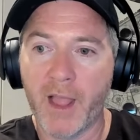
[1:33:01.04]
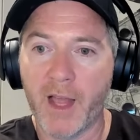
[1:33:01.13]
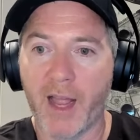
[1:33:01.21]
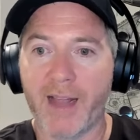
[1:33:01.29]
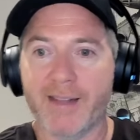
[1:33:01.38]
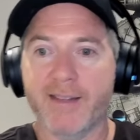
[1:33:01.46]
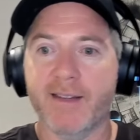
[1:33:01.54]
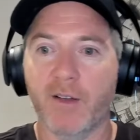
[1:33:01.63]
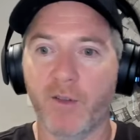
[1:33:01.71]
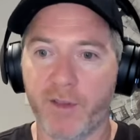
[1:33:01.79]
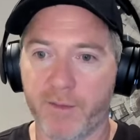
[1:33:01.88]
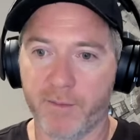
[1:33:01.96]
and
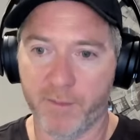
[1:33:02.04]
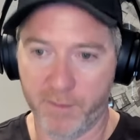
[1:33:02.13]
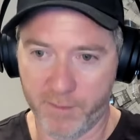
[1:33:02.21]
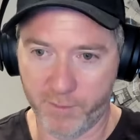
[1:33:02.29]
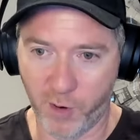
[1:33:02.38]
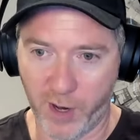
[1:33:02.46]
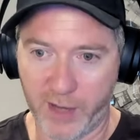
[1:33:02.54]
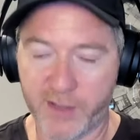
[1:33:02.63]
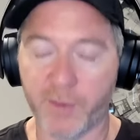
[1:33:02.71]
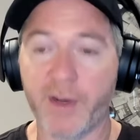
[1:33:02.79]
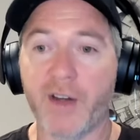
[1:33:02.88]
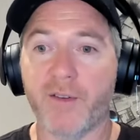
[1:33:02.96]
sell the product.
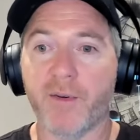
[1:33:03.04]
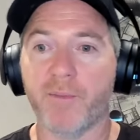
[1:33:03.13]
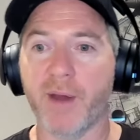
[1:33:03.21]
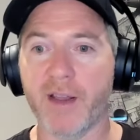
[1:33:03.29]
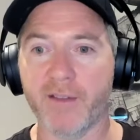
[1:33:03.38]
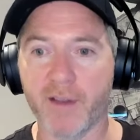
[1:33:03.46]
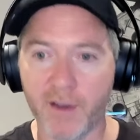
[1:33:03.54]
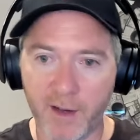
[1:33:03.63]
So we need to get